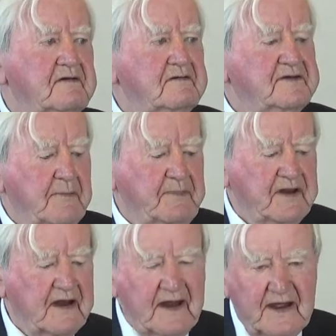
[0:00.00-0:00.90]

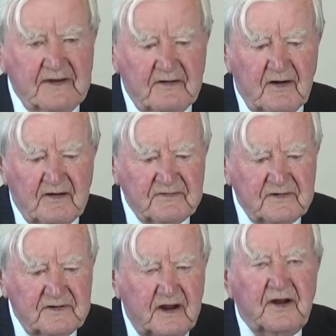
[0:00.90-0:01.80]
deputy leader, or
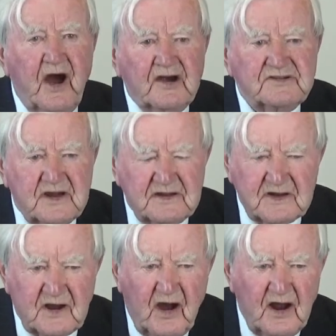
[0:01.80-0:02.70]
Taoiseach as they
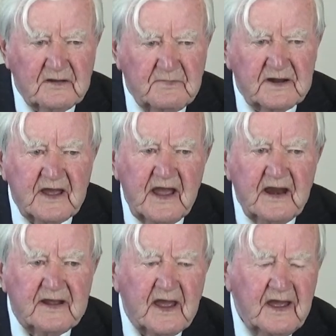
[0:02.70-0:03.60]
call him in
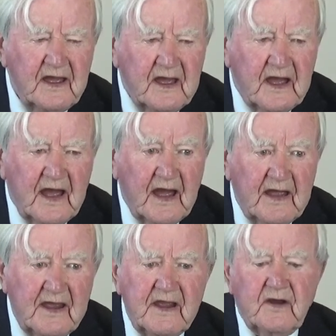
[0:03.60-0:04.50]
Gaelic,
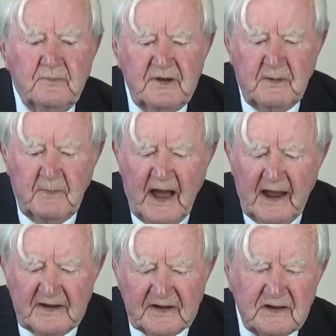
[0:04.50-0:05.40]
he could be the
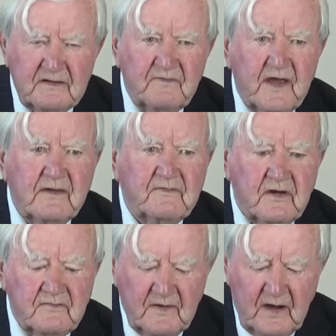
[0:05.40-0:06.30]
man that's in
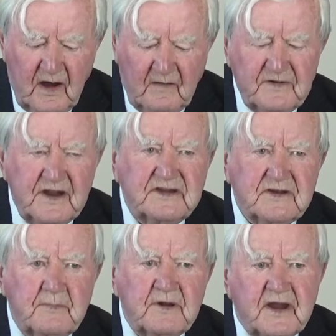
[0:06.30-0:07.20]
favour of these
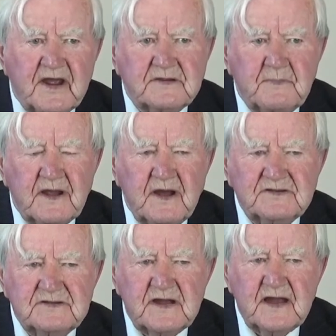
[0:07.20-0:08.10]
type of things,
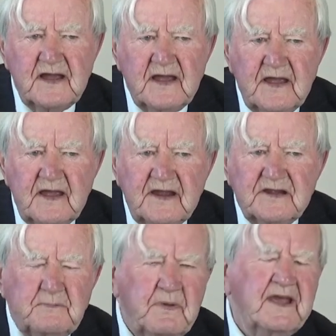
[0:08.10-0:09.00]
because
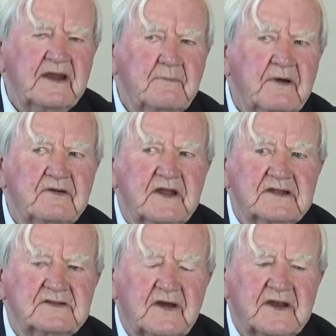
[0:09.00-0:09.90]
he's speaking about
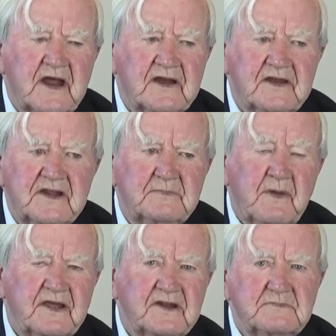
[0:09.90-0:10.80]
things like that, and he's
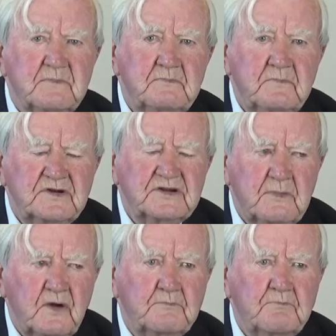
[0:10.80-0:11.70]
speaking as much
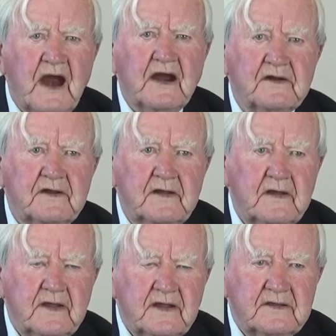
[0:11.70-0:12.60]
about Martin,
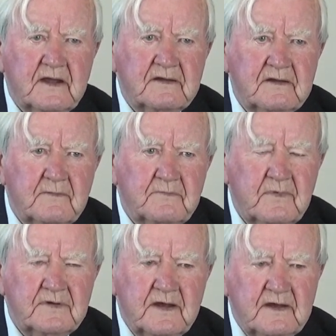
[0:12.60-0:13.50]

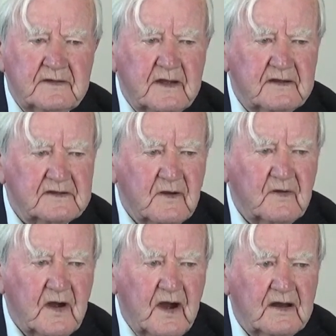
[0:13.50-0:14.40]
the
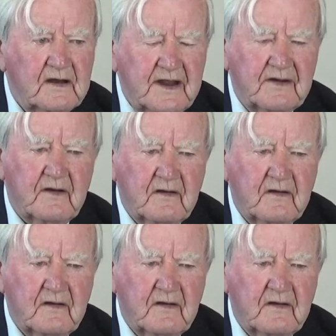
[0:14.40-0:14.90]
so-called leader,